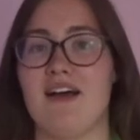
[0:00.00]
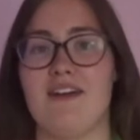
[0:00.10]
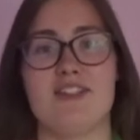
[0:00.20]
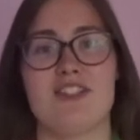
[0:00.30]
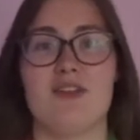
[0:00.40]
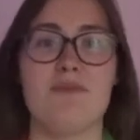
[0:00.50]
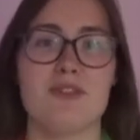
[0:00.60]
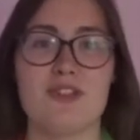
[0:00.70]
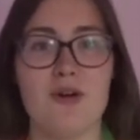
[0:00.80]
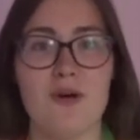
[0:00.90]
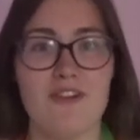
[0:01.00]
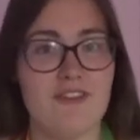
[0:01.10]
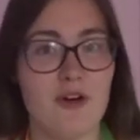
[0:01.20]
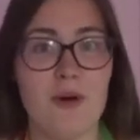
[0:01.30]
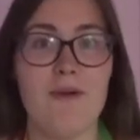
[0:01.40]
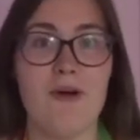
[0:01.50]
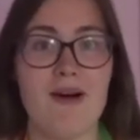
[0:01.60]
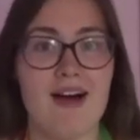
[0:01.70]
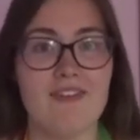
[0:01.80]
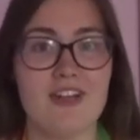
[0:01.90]
some sort of normal
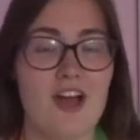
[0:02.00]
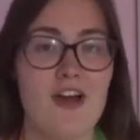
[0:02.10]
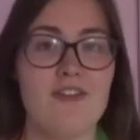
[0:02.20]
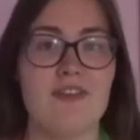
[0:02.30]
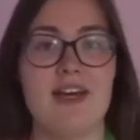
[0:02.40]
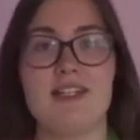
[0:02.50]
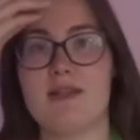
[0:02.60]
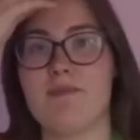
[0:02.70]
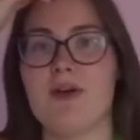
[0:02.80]
after COVID.